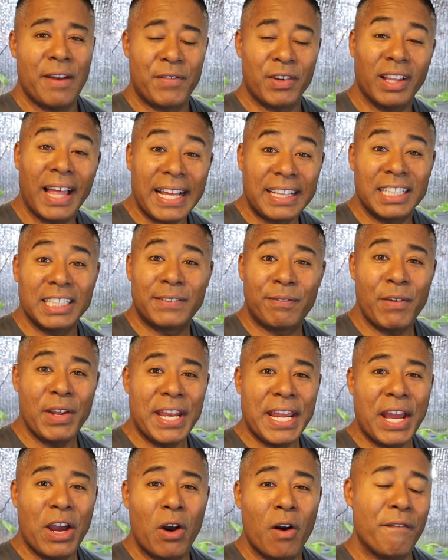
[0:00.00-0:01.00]
If you like this
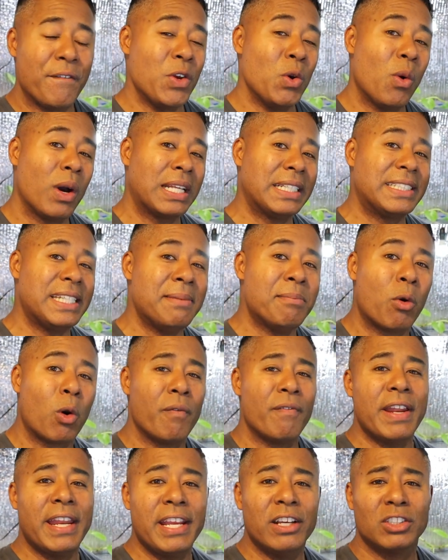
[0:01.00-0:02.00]
video, if you want to see
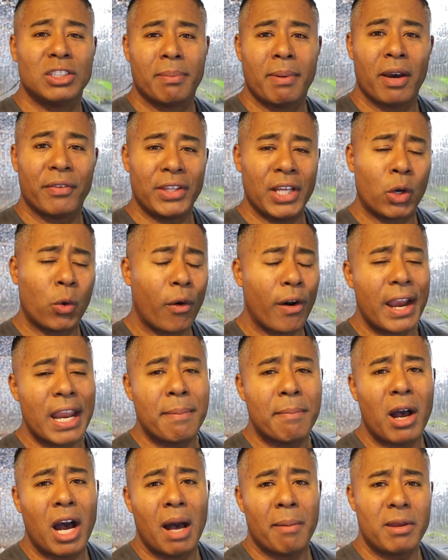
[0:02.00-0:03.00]
more videos about the
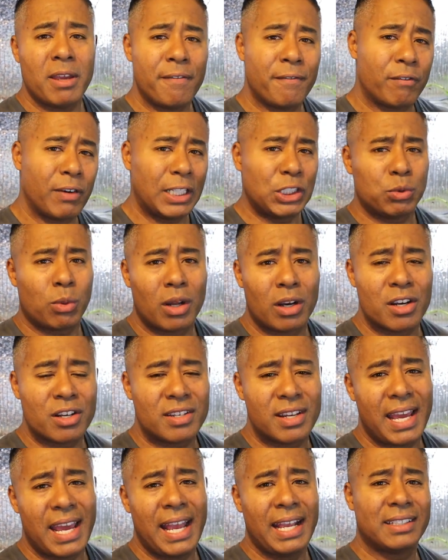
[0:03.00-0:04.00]
aquarium hobby, freshwater
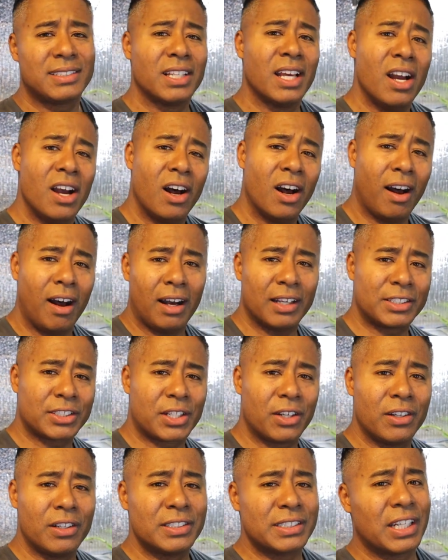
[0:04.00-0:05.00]
tanks,
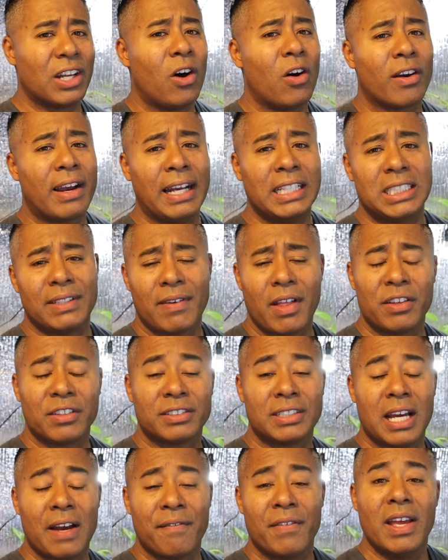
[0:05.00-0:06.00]
Oscars, and all kinds of other
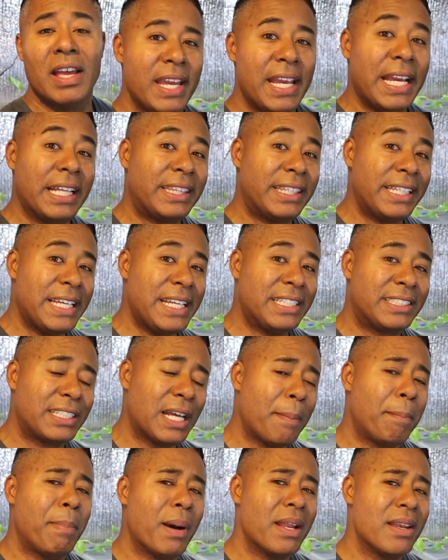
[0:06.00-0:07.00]
stuff, hit the
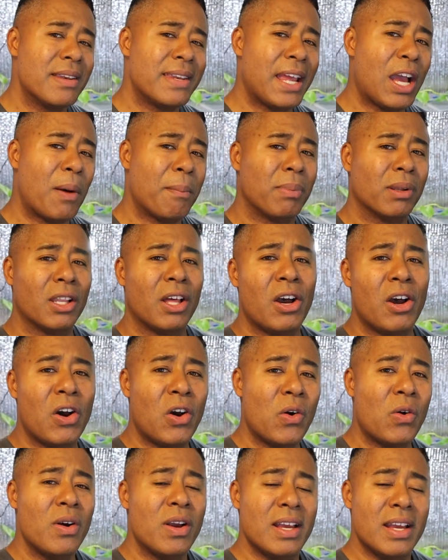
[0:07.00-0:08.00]
sub button down
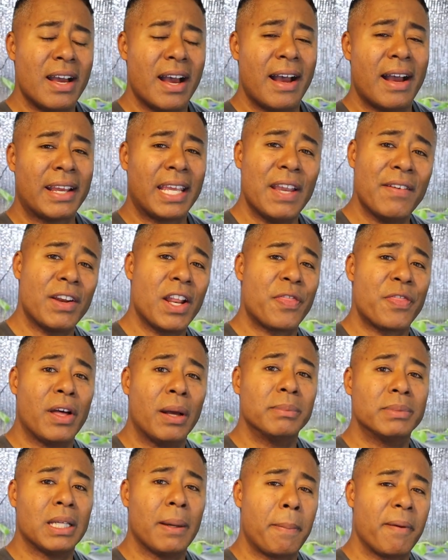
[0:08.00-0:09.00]
below. Give it a
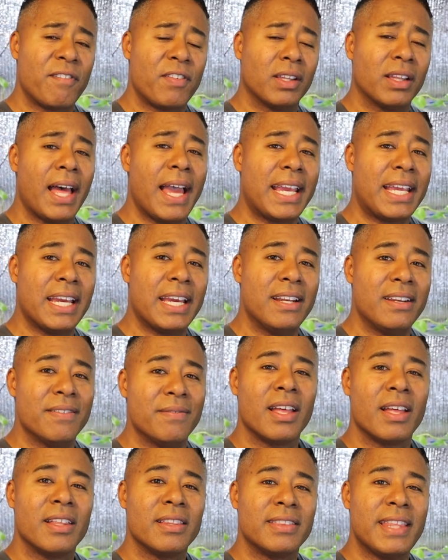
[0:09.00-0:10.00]
thumbs up if you like it.
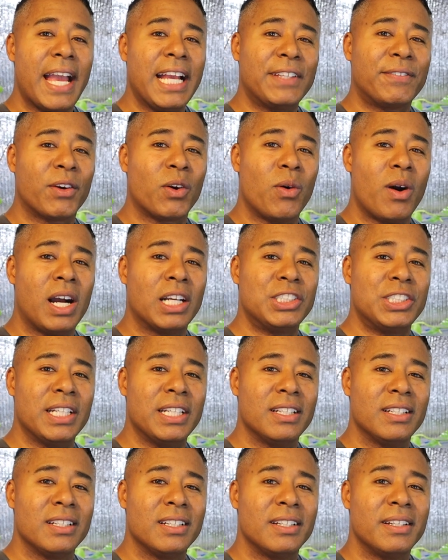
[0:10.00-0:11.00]
Thanks for
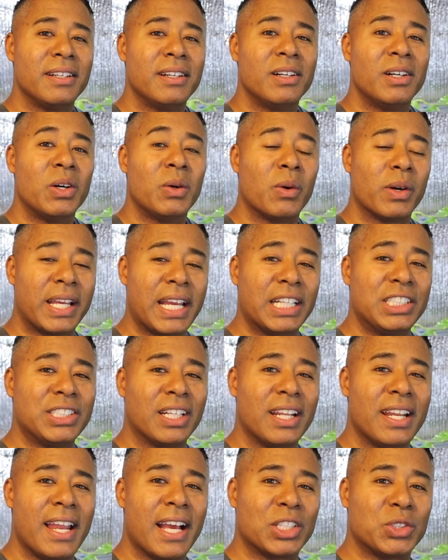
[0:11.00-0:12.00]
watching. We'll catch you
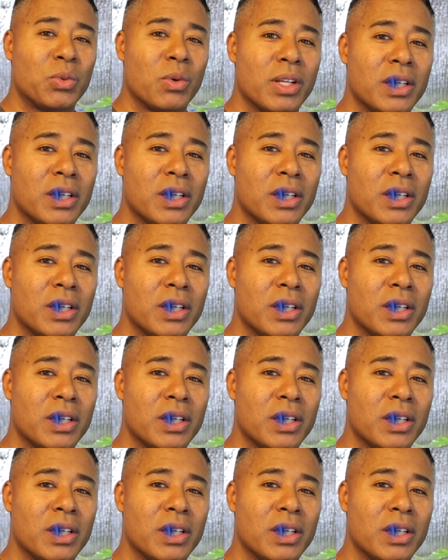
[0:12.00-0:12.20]
on the next